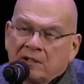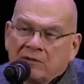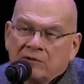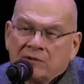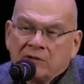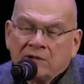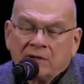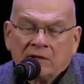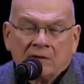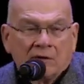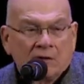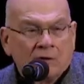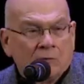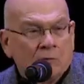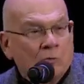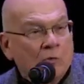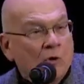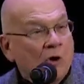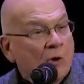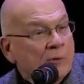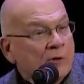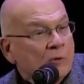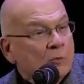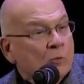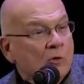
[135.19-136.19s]
in the
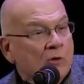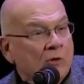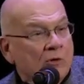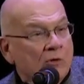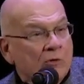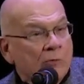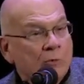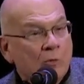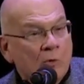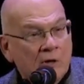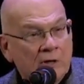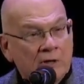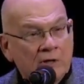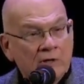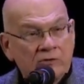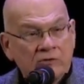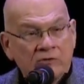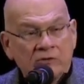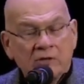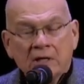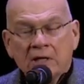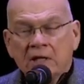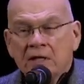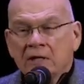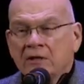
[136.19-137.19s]
Roman world
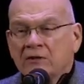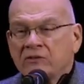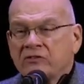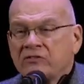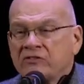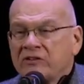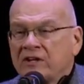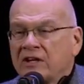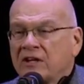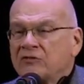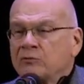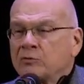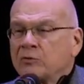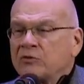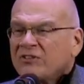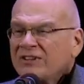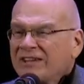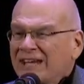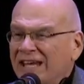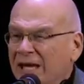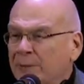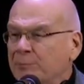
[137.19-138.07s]
was sex was an